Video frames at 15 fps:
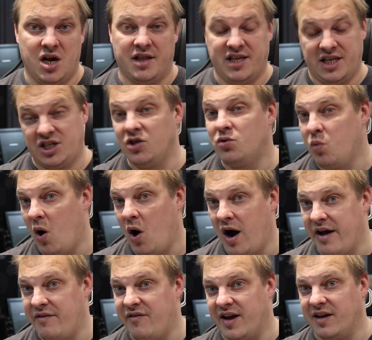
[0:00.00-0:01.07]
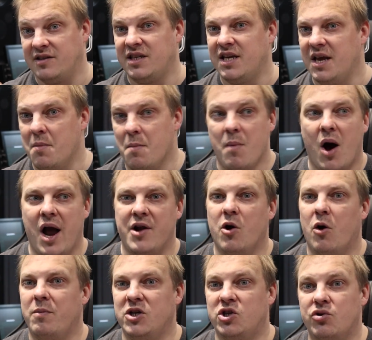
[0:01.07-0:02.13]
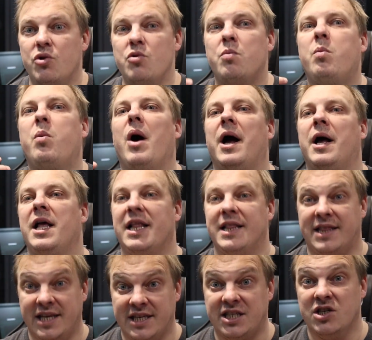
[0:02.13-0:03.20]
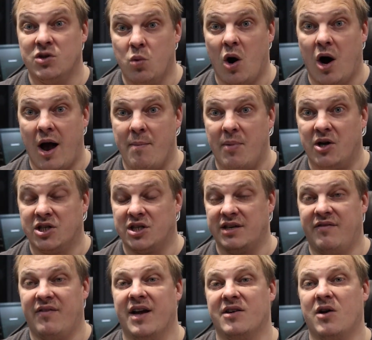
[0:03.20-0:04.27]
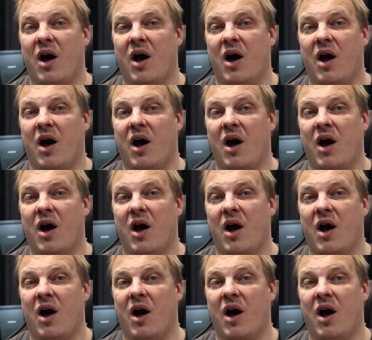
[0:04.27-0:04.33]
This is what I found. It might not be true, but this is what I personally found.